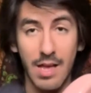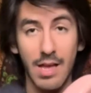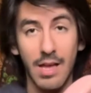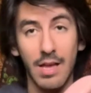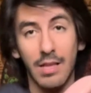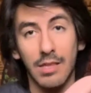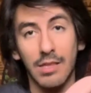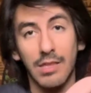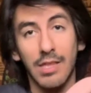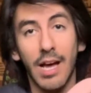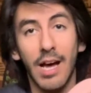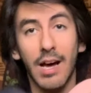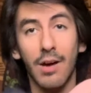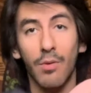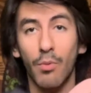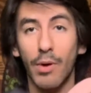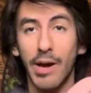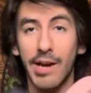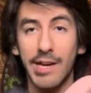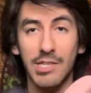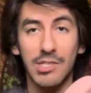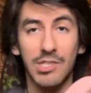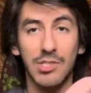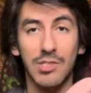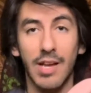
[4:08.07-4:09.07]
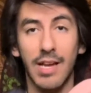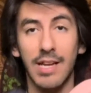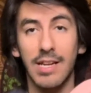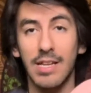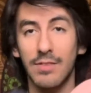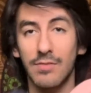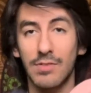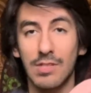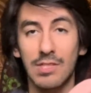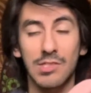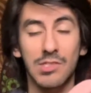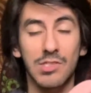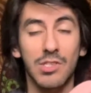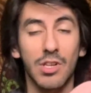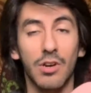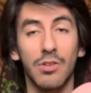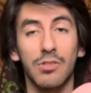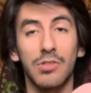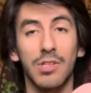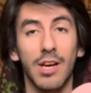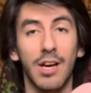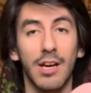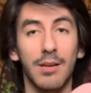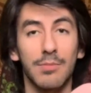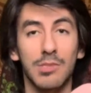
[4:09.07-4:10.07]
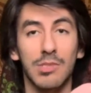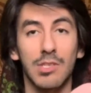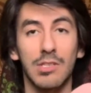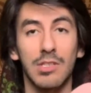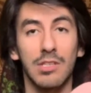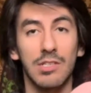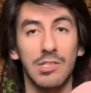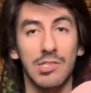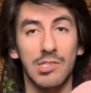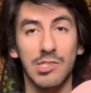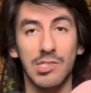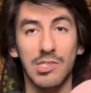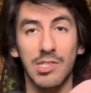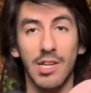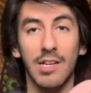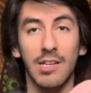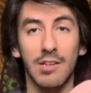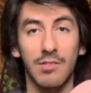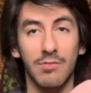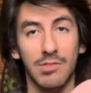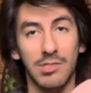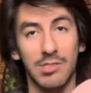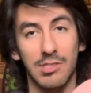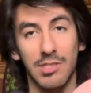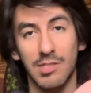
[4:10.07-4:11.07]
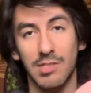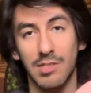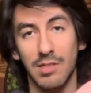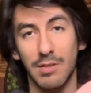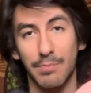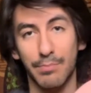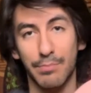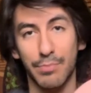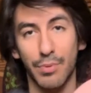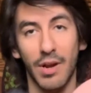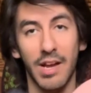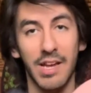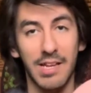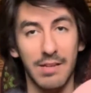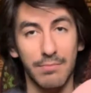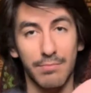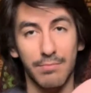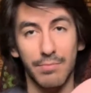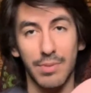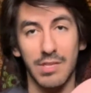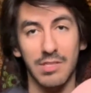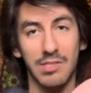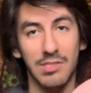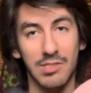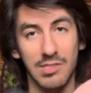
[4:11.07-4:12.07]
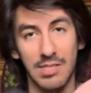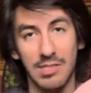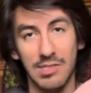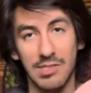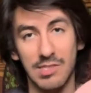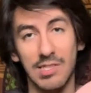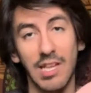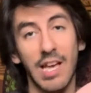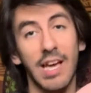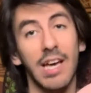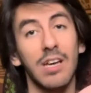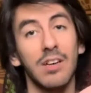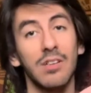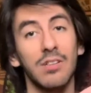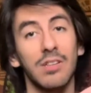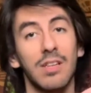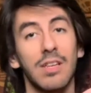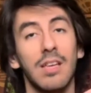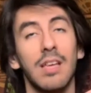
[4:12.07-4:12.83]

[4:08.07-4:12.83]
not wired to any of these tone knobs, so you're stuck with just a bright, piercing sound.